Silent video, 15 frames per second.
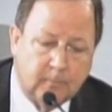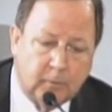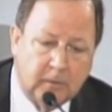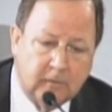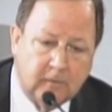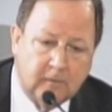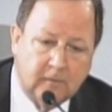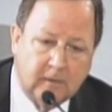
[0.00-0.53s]
the
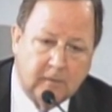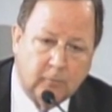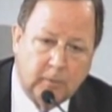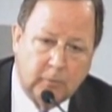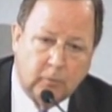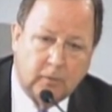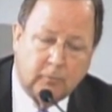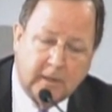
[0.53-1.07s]
President says
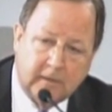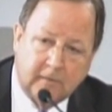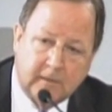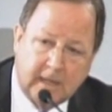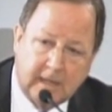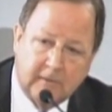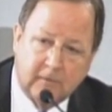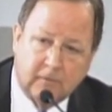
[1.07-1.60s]
we want to raise
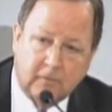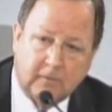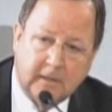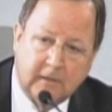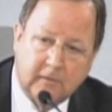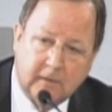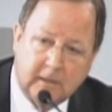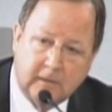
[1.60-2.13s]
taxes on
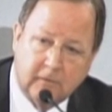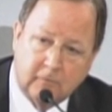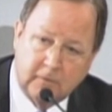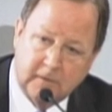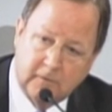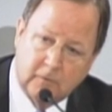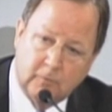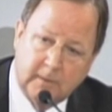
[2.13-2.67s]
this
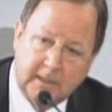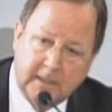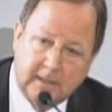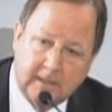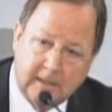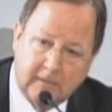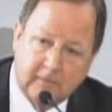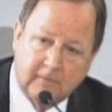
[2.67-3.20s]
industry so we can get
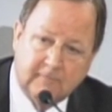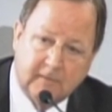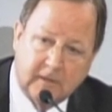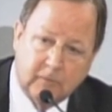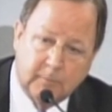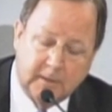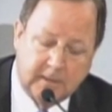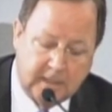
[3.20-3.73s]
less
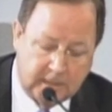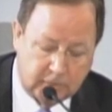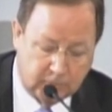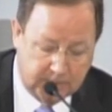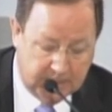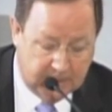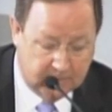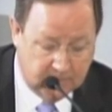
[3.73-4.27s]
investment in
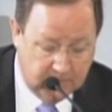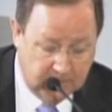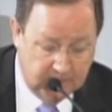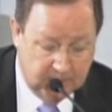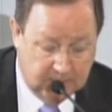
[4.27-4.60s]
natural gas